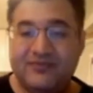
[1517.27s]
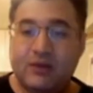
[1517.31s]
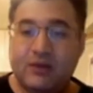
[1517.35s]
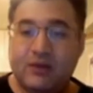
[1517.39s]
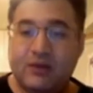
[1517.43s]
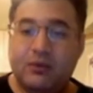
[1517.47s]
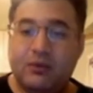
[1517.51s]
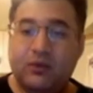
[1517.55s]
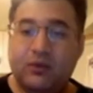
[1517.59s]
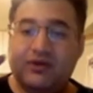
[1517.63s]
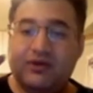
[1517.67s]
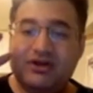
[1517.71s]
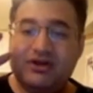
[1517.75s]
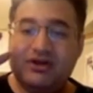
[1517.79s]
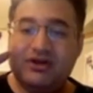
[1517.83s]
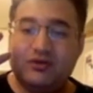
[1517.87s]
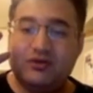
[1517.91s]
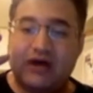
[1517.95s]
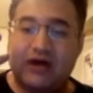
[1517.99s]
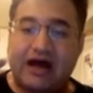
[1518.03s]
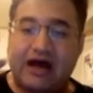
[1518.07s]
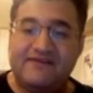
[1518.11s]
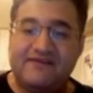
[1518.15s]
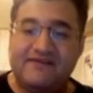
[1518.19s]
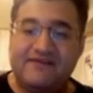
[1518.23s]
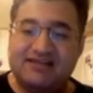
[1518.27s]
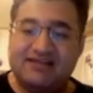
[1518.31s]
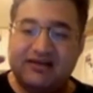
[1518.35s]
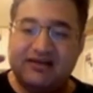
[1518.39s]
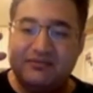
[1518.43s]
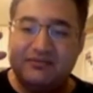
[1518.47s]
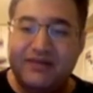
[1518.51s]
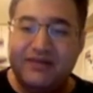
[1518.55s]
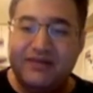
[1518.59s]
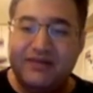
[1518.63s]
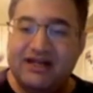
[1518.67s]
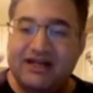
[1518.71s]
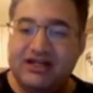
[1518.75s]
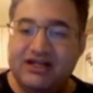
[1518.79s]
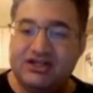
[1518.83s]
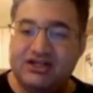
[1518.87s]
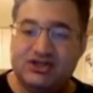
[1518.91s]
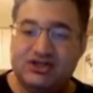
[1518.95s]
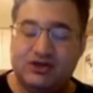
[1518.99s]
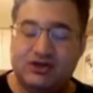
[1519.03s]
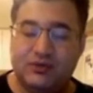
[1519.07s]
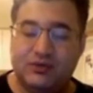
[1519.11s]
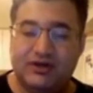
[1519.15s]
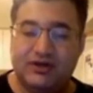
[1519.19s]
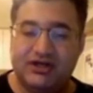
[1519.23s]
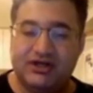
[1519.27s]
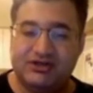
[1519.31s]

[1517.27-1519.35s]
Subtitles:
But what the graph is admitting to when it